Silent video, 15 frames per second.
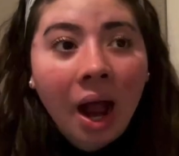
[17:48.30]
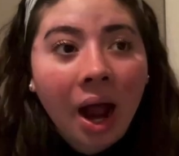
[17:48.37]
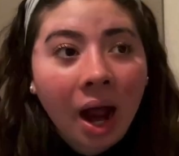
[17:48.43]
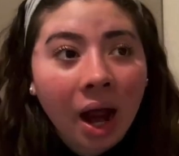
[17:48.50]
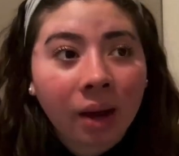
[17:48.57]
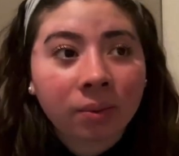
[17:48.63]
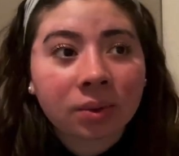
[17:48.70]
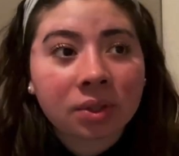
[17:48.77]

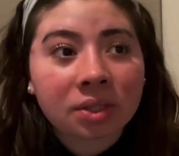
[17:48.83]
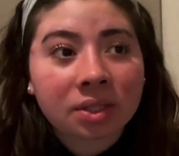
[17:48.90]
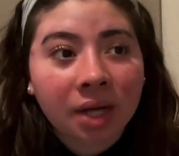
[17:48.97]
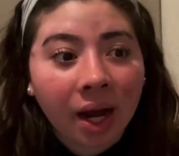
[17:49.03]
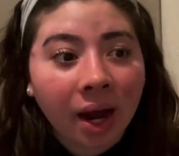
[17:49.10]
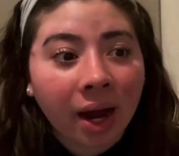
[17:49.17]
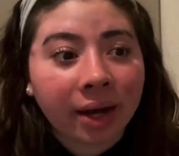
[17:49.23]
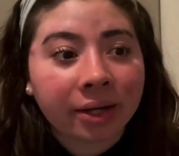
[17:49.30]
I was
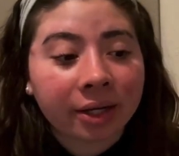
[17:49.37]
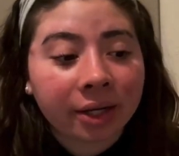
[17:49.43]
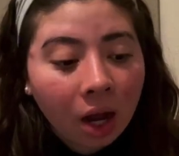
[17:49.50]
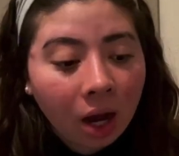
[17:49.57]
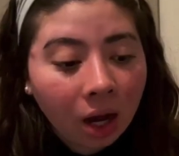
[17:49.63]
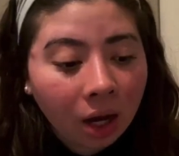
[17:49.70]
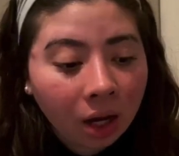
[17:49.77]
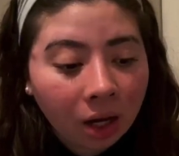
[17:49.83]
tired
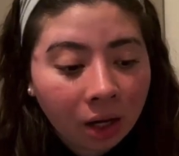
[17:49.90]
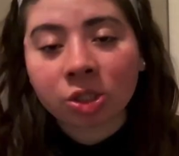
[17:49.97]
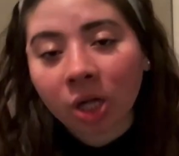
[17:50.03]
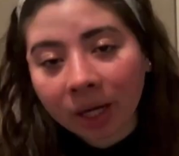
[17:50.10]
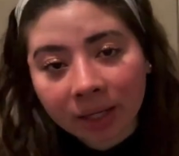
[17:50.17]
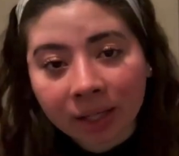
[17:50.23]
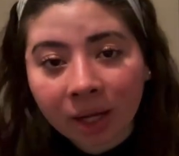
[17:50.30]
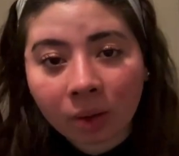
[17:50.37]
of
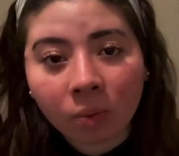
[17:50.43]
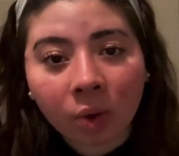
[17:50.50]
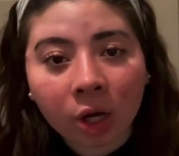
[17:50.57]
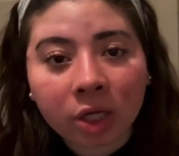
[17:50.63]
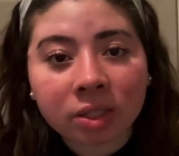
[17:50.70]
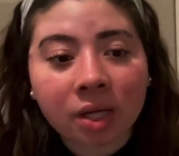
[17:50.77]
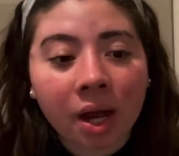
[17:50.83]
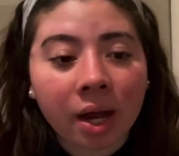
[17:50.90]
trying to get
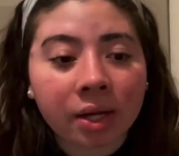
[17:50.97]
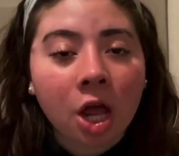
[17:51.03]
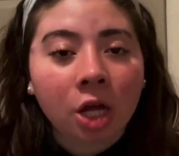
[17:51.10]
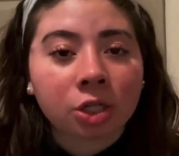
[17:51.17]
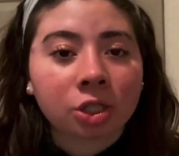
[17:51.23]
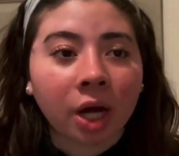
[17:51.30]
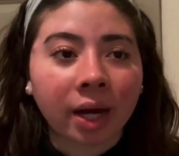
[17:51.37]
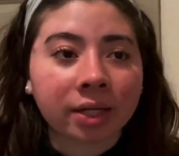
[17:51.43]
work done,
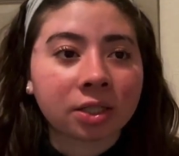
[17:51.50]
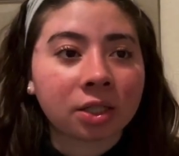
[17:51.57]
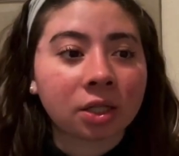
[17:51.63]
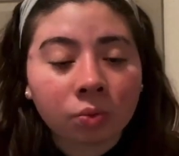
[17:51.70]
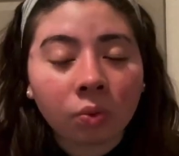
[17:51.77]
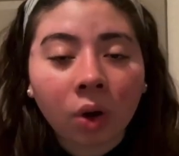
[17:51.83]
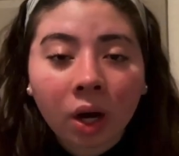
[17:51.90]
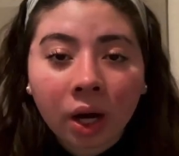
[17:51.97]
trying to
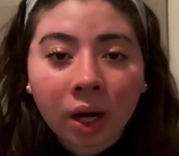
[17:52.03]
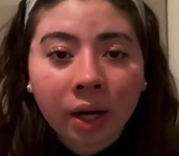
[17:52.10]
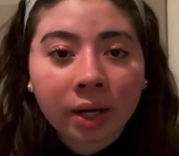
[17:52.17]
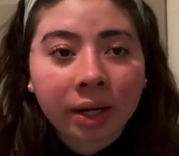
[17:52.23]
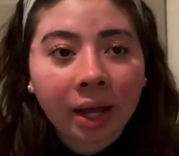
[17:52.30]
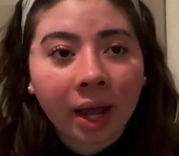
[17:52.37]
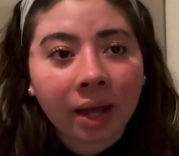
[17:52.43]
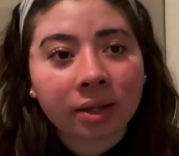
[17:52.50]

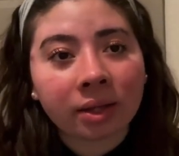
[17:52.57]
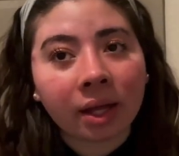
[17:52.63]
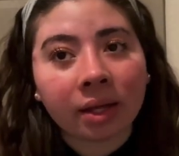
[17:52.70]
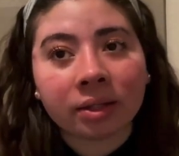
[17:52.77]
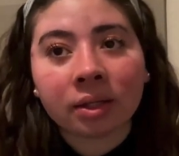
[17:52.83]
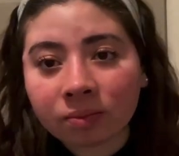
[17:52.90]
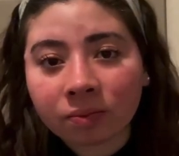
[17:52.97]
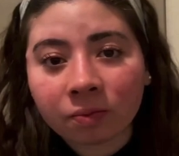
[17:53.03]
work and
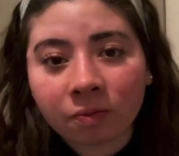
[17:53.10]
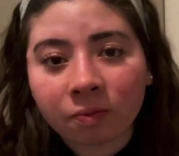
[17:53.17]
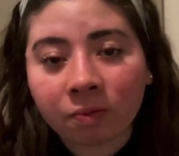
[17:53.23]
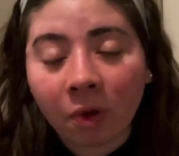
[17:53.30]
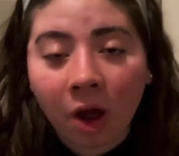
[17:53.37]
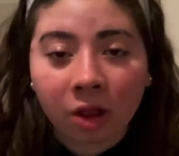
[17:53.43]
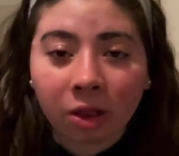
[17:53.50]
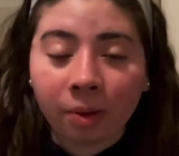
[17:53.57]
then
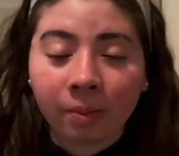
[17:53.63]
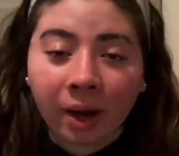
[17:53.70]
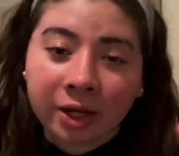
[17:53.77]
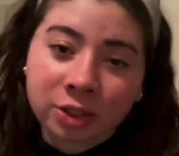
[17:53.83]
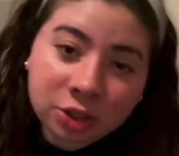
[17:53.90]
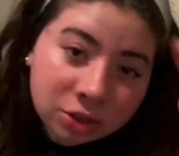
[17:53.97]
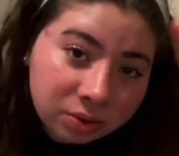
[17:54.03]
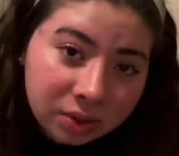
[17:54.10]
follow my
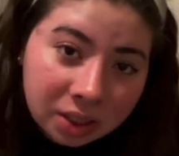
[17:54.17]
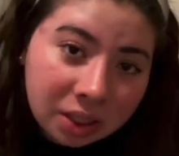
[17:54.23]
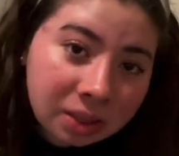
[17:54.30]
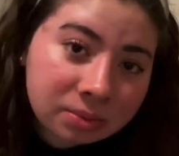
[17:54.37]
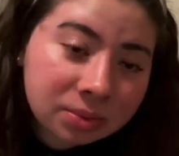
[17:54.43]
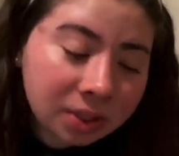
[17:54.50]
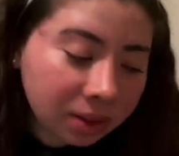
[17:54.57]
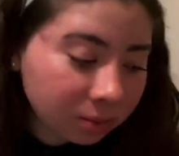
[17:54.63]

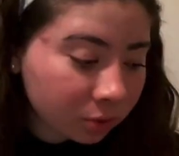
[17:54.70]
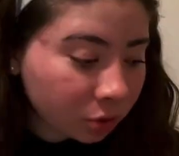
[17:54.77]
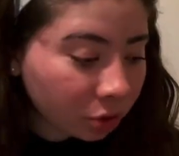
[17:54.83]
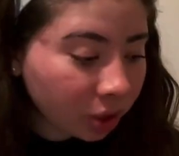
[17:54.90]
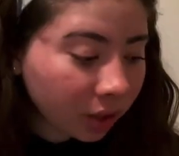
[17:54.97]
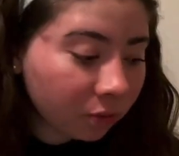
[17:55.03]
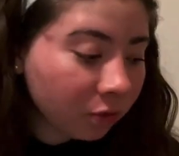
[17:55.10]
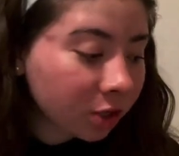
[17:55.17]
dreams and
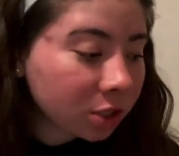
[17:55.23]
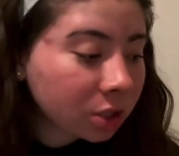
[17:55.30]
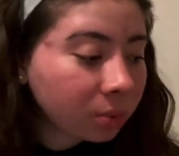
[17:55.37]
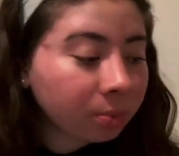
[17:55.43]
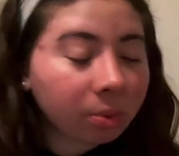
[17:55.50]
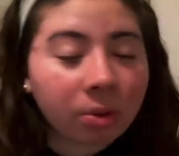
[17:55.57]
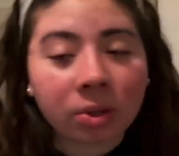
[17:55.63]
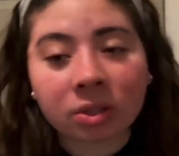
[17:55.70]
create vision
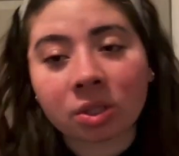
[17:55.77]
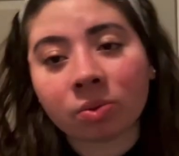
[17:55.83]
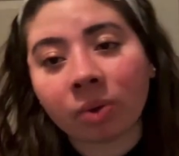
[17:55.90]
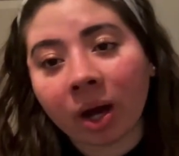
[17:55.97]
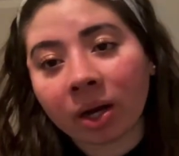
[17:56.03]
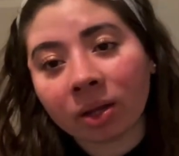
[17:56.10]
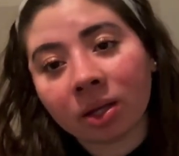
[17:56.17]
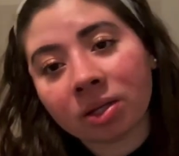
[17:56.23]
boards and
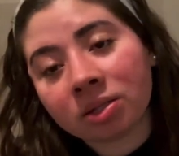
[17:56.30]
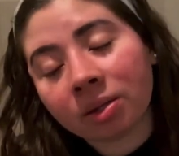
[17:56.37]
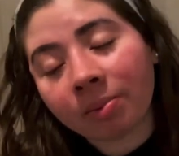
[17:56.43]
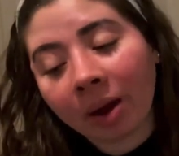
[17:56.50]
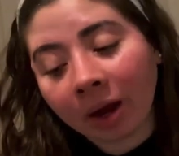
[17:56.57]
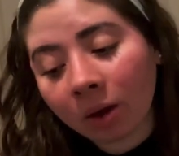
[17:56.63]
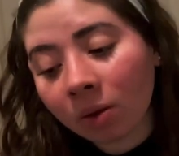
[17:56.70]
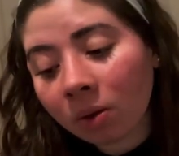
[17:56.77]
write a list of
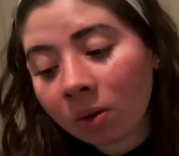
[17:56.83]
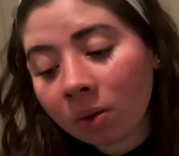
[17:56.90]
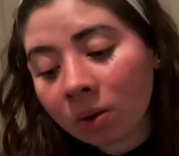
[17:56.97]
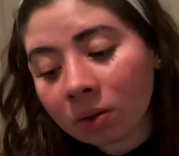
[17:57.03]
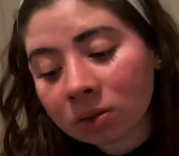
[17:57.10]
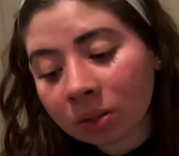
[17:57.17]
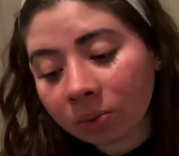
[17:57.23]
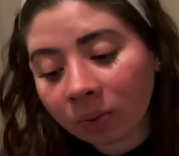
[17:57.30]
my
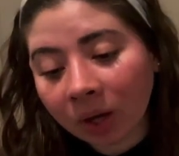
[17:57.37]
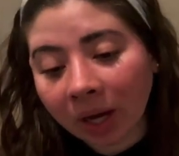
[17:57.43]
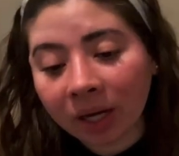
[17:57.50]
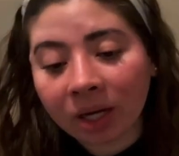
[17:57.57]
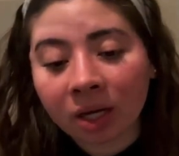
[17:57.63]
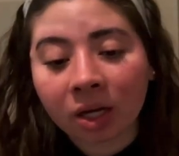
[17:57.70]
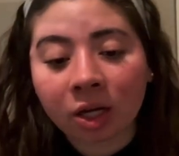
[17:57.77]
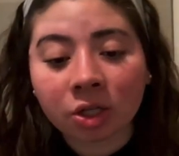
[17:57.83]
goals and what I
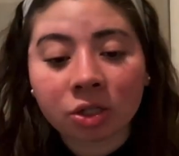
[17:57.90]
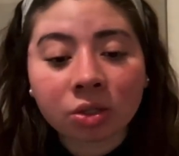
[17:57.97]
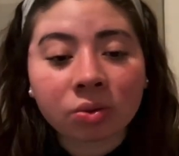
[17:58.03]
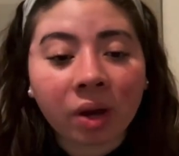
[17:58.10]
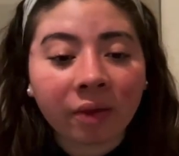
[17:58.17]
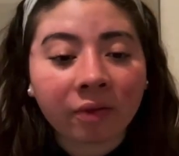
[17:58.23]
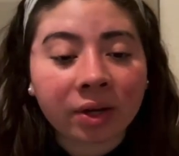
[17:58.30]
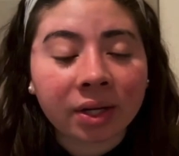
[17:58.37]
needed to do
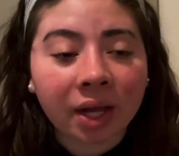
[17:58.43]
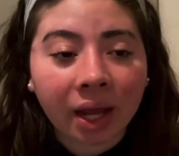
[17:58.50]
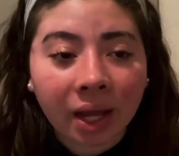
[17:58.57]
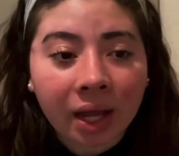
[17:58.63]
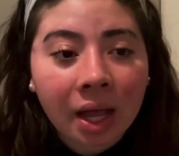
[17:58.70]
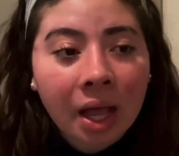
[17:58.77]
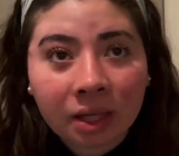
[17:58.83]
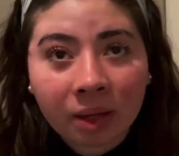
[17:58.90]
every
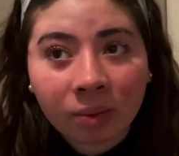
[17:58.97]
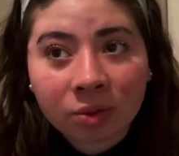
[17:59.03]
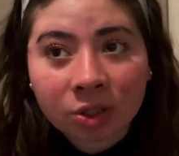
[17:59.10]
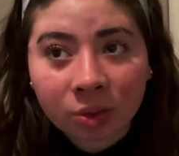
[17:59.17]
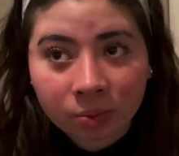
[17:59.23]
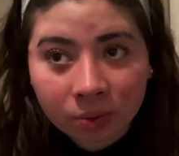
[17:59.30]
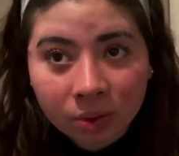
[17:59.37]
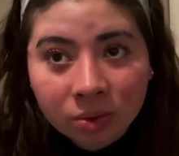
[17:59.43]
day. It was
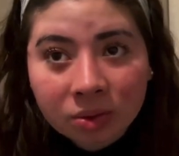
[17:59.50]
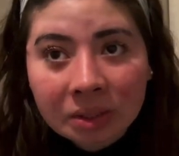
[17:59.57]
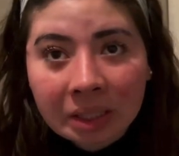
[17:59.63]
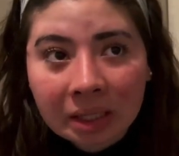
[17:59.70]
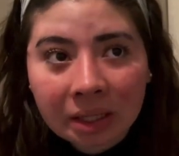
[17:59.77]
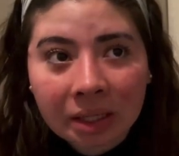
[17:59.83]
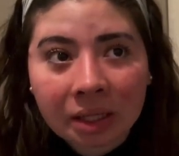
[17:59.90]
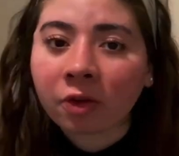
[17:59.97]
a
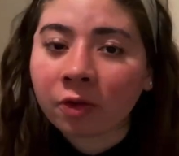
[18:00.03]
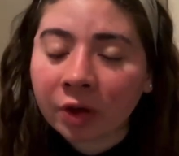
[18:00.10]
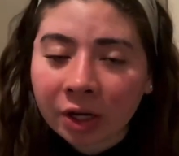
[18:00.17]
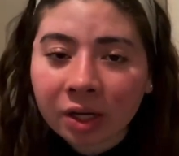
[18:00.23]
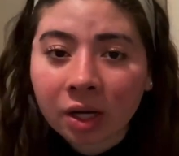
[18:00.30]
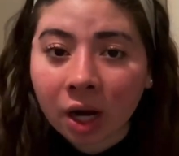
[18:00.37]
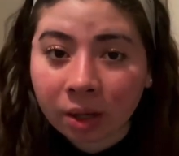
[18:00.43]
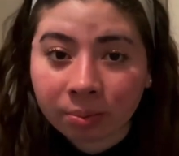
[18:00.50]
routine,
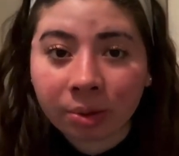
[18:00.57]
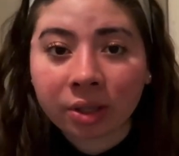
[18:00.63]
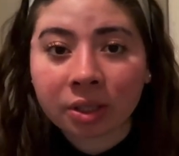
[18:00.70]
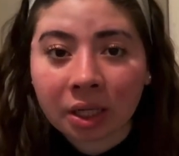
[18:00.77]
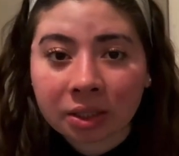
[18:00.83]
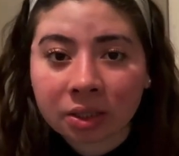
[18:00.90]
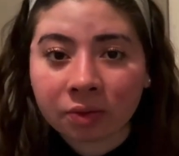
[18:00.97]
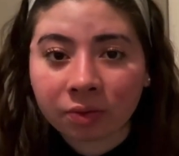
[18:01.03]
very
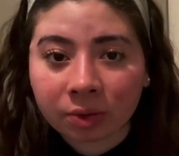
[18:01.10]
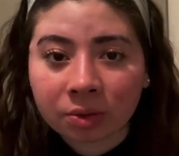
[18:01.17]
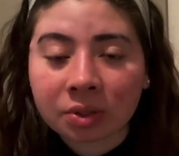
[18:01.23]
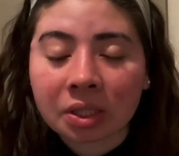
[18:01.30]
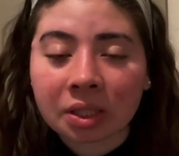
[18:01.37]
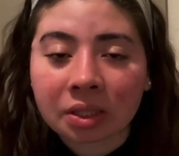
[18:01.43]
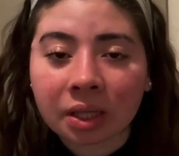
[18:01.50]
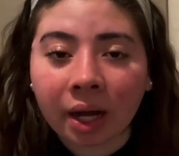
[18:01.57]
unproductive
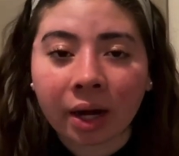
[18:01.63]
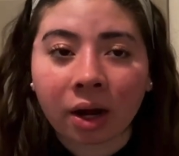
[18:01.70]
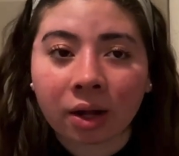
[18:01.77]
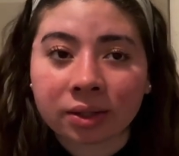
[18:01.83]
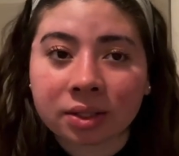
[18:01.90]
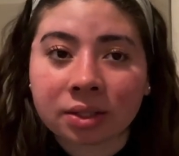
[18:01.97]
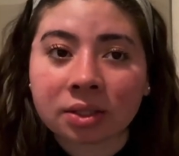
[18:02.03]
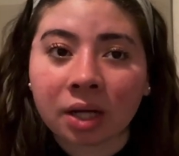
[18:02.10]
routine that I
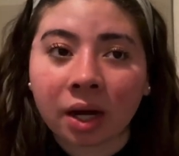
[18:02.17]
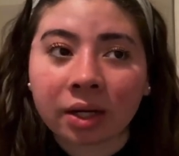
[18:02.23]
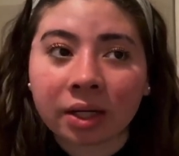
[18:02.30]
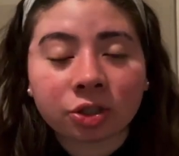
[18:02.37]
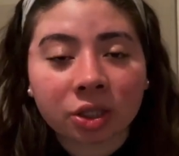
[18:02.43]
got stuck in.